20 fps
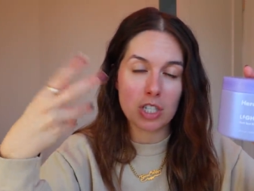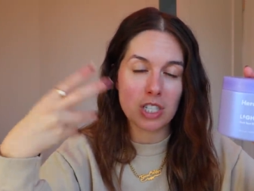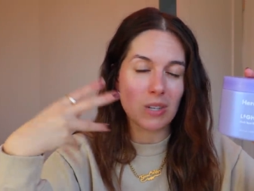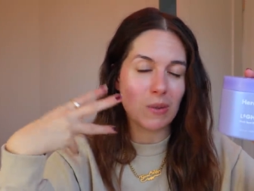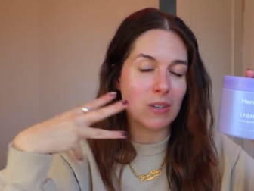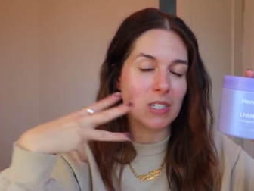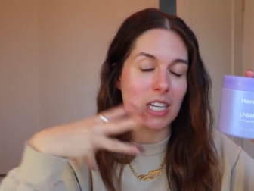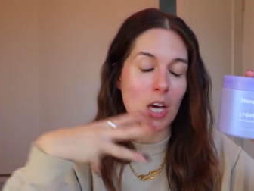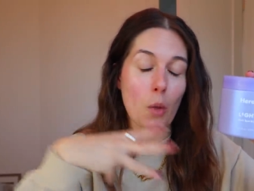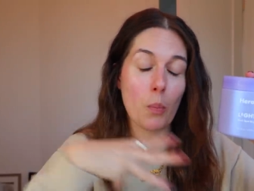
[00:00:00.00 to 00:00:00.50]
So
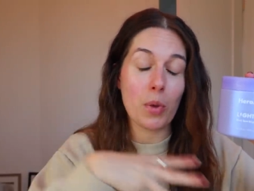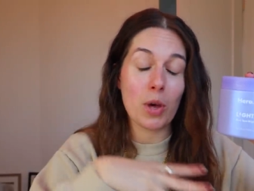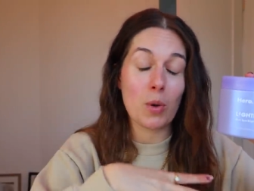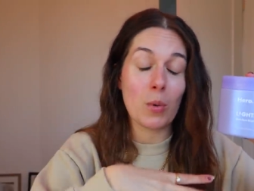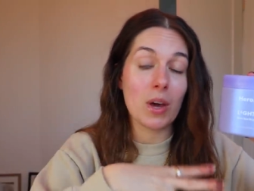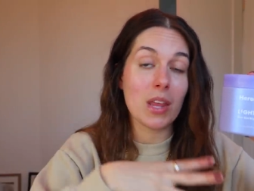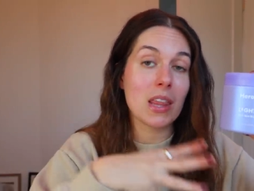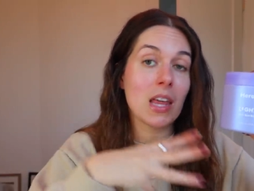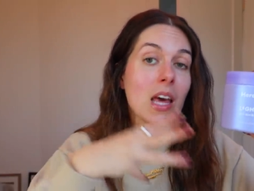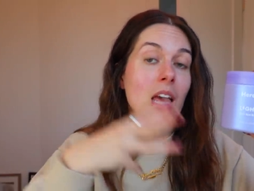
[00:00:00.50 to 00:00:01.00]
it's helping
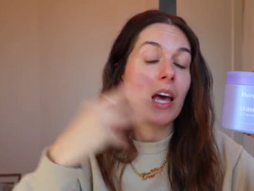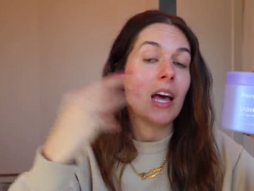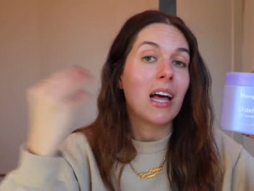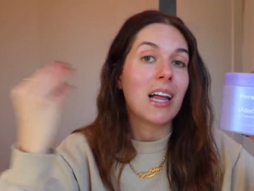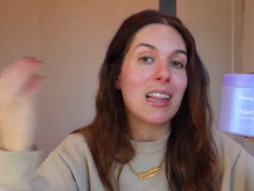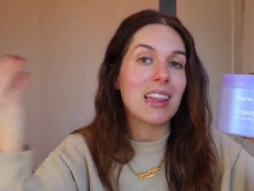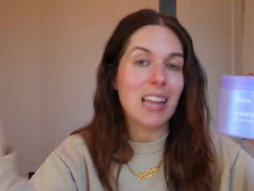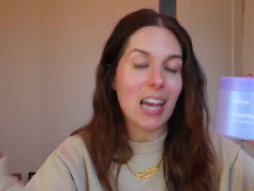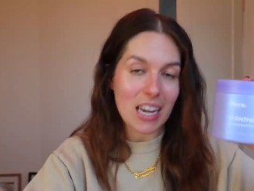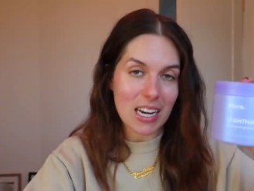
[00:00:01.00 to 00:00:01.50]
with
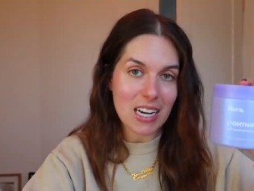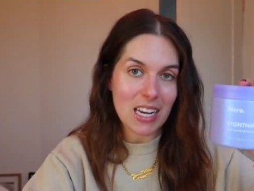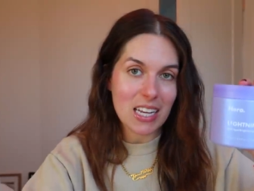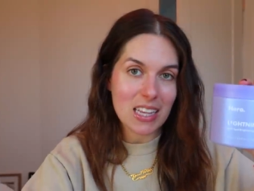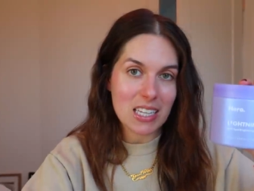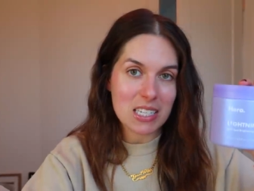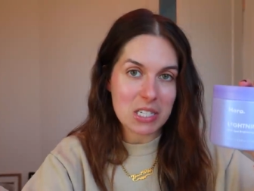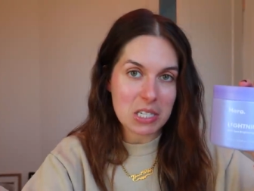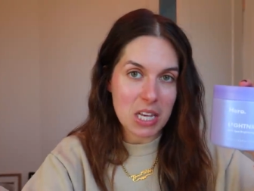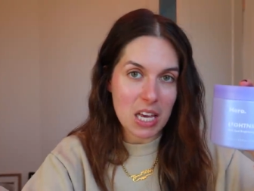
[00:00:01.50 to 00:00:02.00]

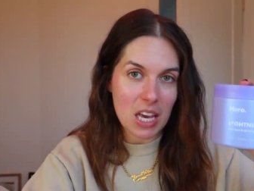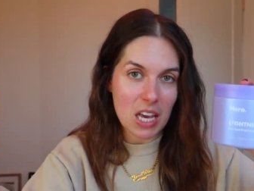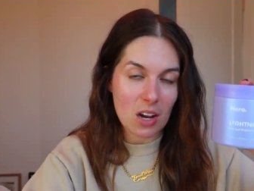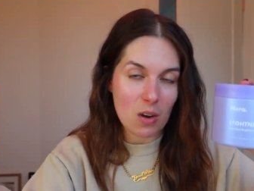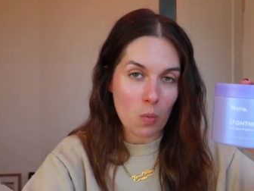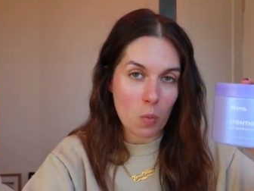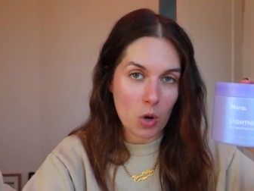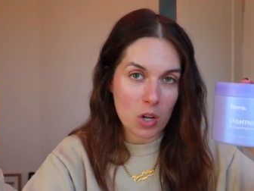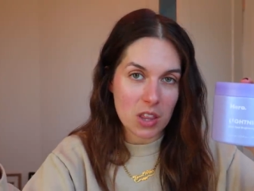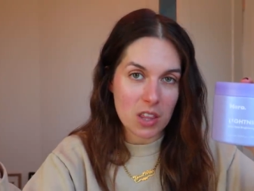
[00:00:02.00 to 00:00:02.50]
lightening the
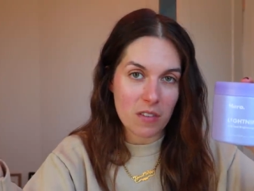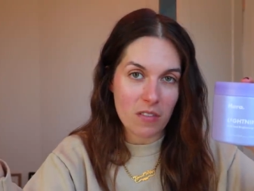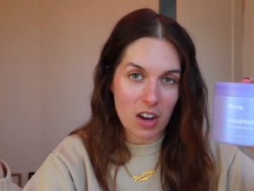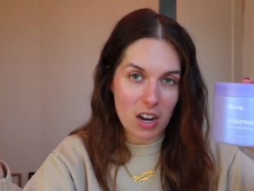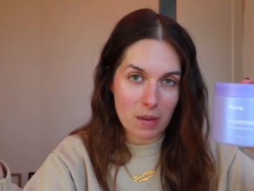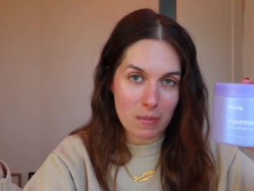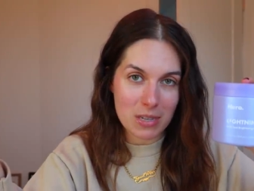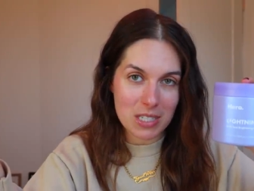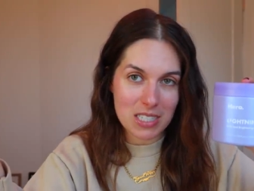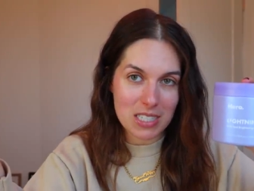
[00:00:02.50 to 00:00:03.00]
skin with the
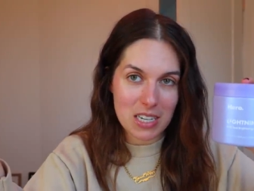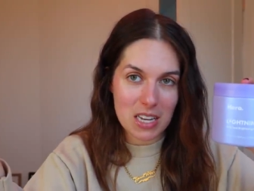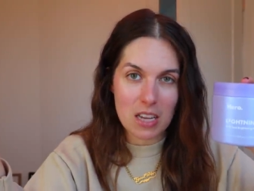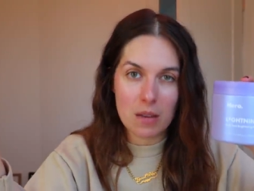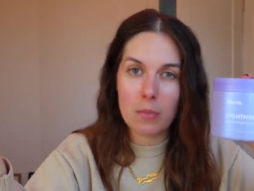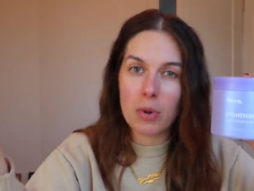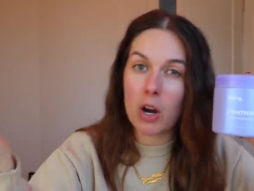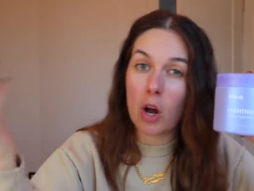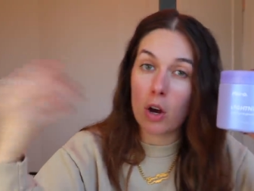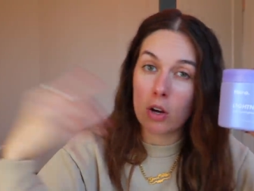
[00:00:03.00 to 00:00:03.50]
vitamin C,
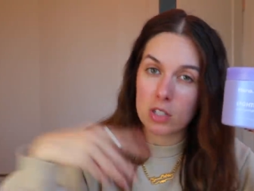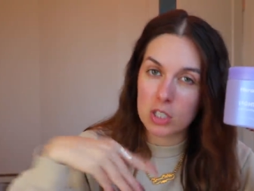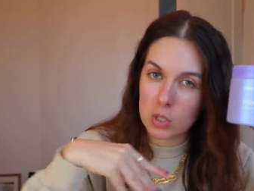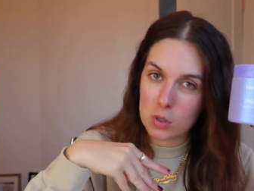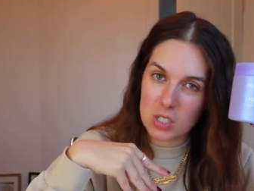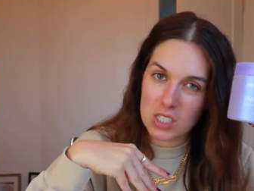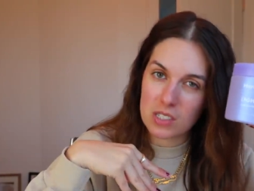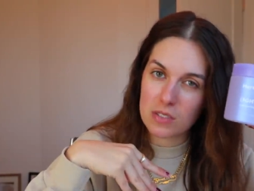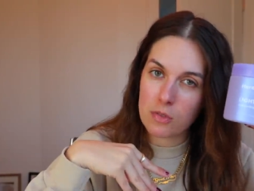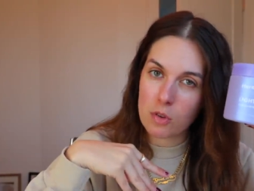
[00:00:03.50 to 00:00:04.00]
but
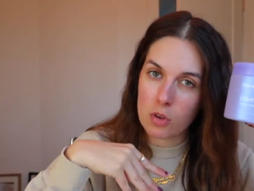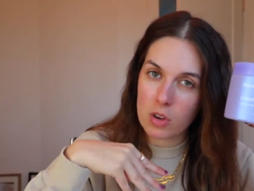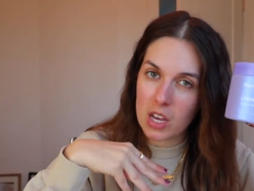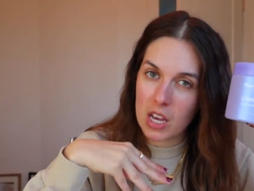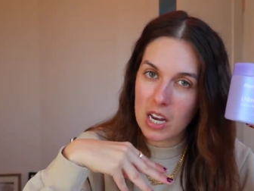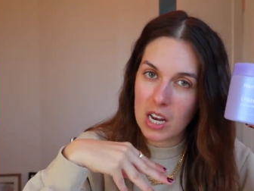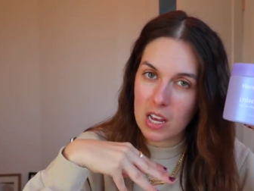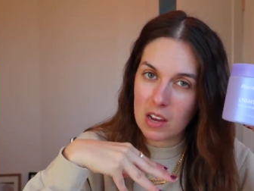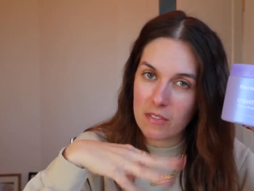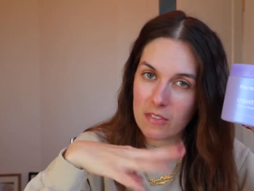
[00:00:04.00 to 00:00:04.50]
also
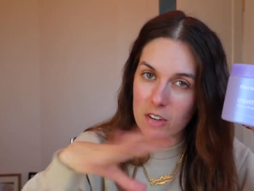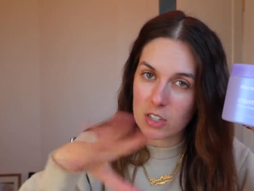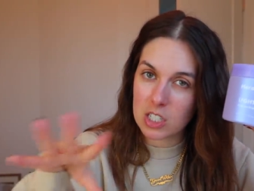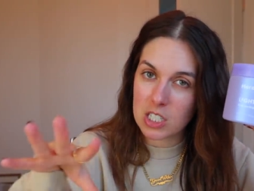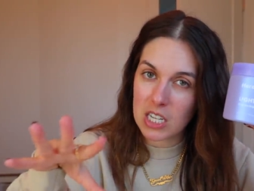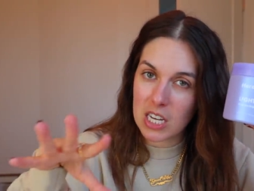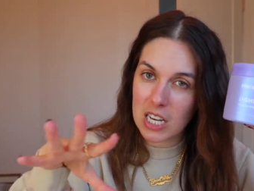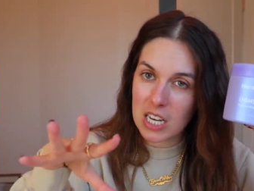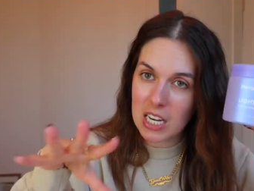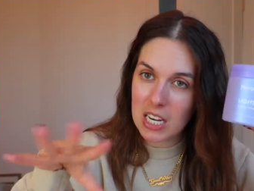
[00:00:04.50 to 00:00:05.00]
exfoliating for
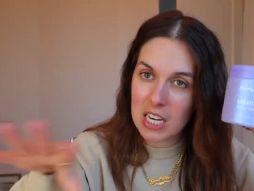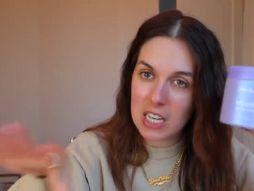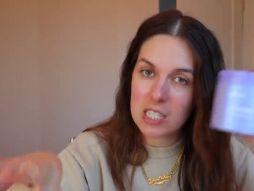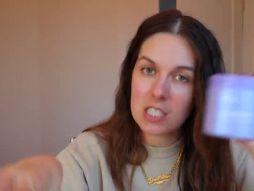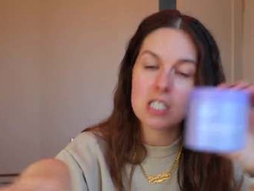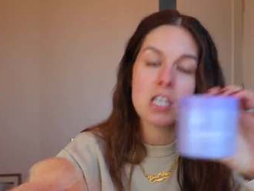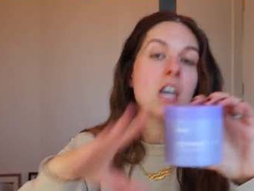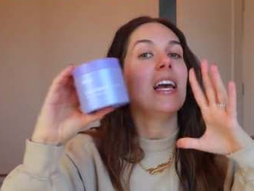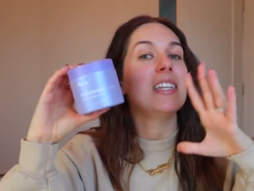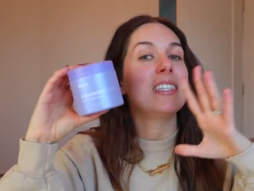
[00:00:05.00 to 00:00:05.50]

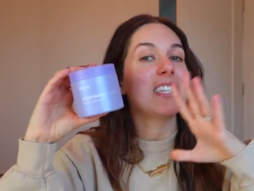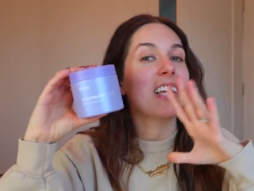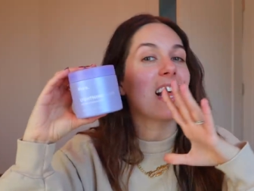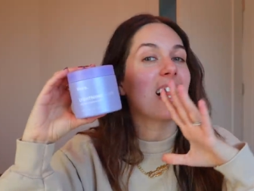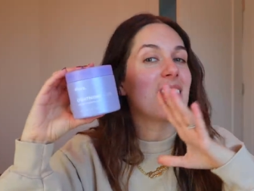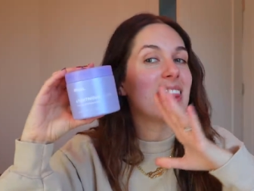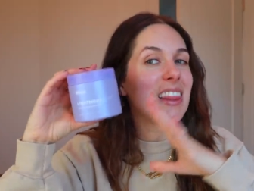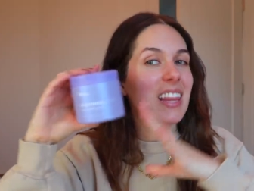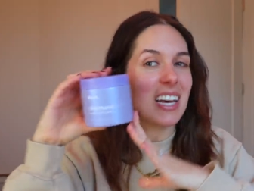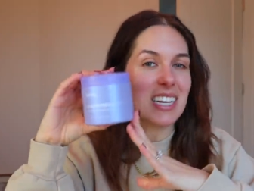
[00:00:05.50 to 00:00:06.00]
stinkiness. It's
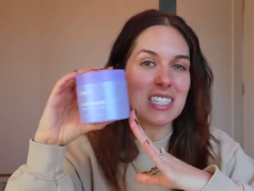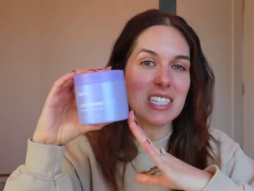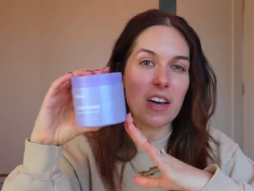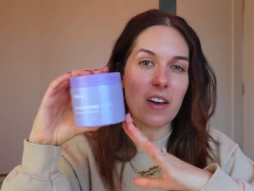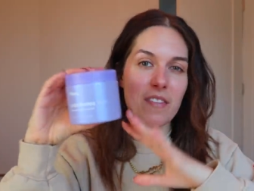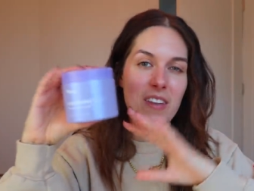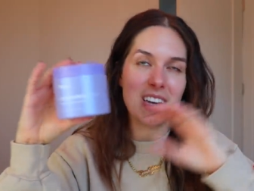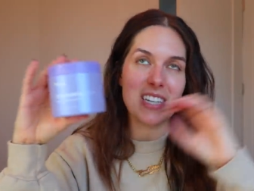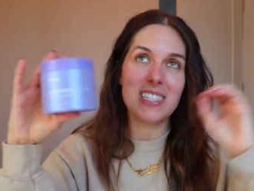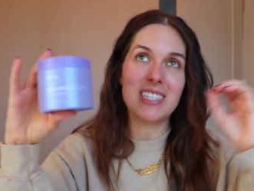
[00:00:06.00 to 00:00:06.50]
less
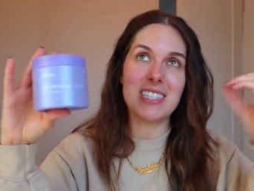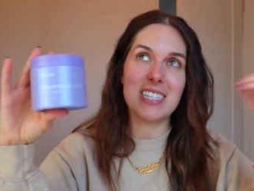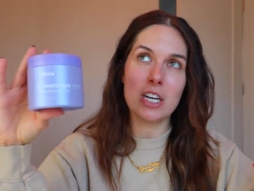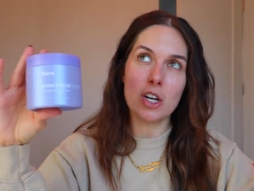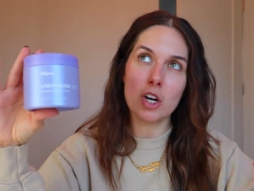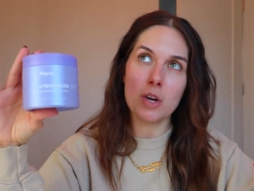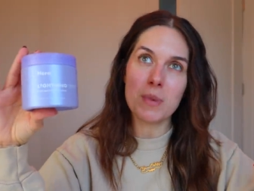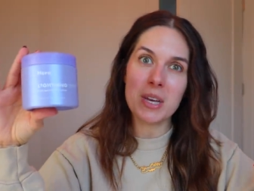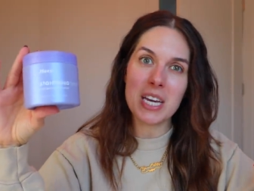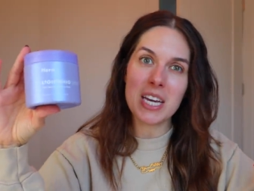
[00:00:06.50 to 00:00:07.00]
of a
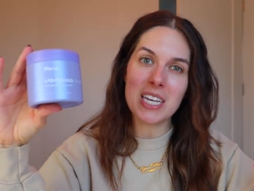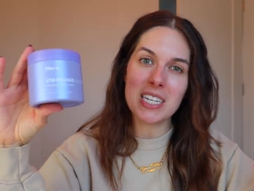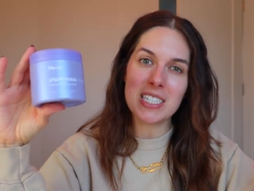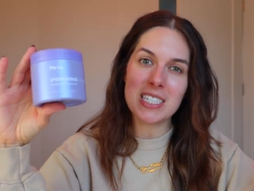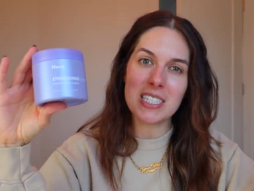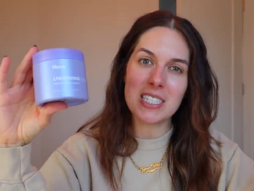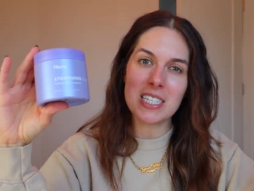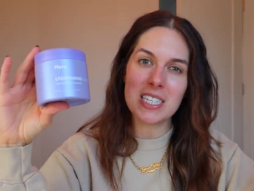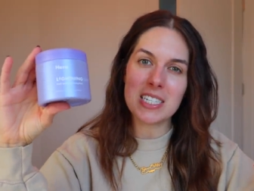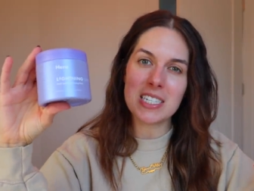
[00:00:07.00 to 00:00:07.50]
serum-y
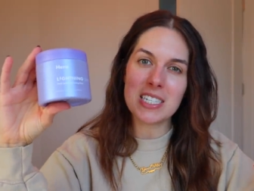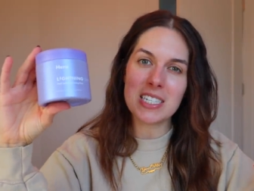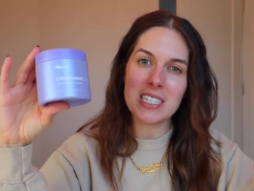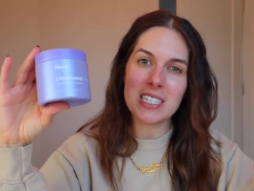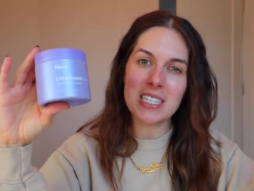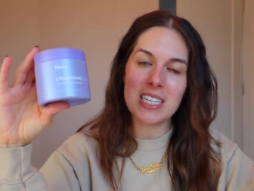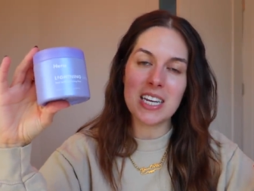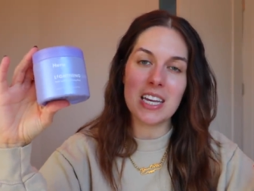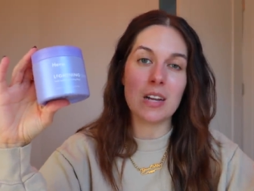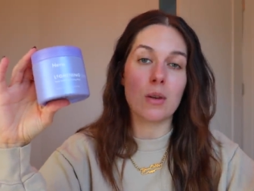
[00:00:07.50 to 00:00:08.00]

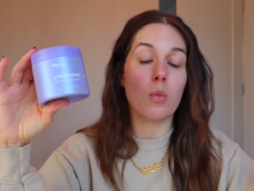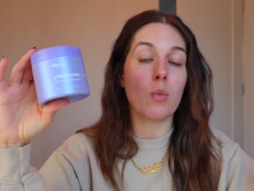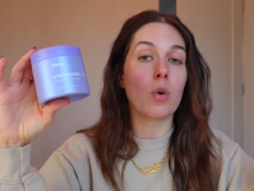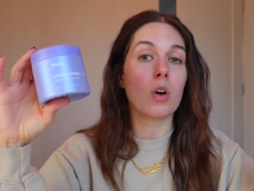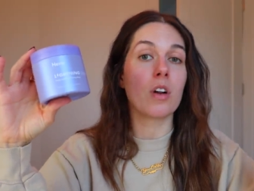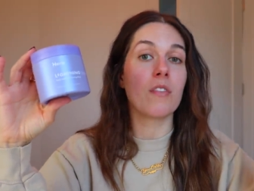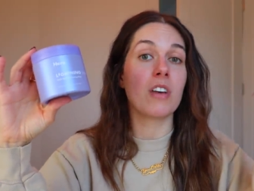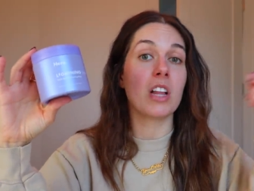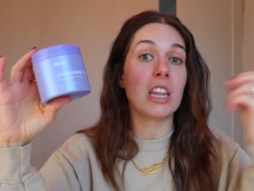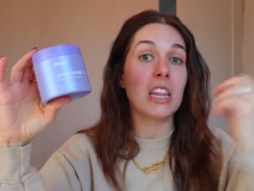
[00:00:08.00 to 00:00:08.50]
consistency and
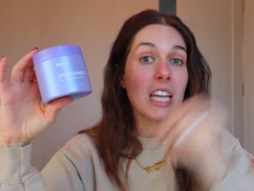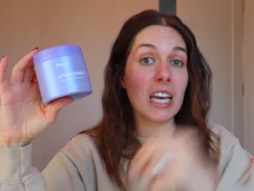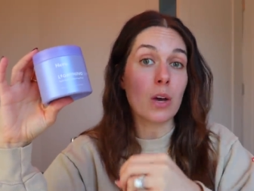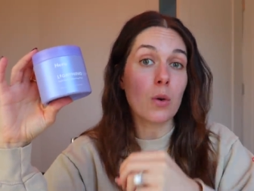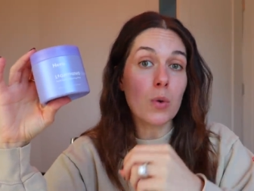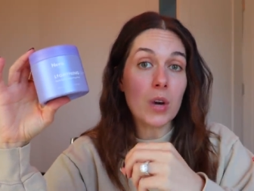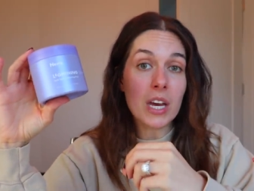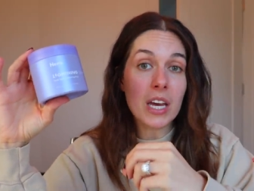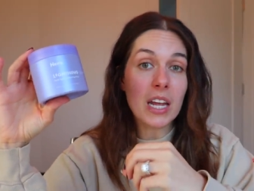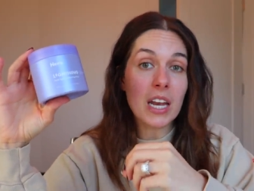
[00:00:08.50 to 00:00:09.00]
more of a
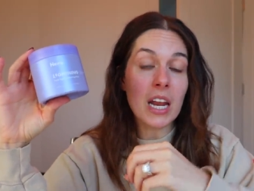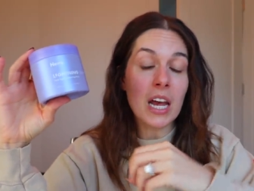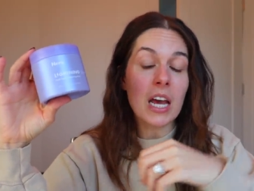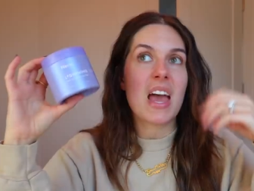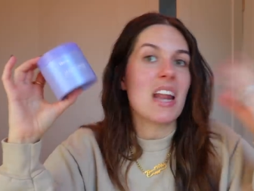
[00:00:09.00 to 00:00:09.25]
liquid.